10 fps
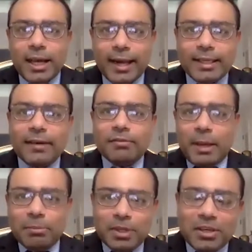and give
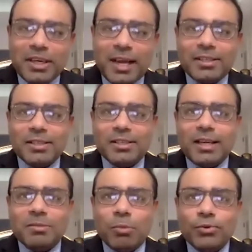them the credential
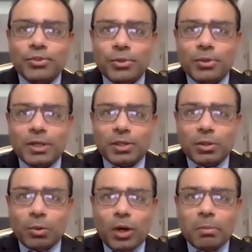that is most suited to
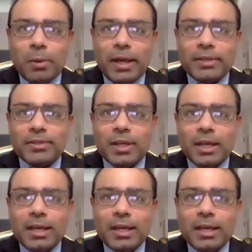the workplace,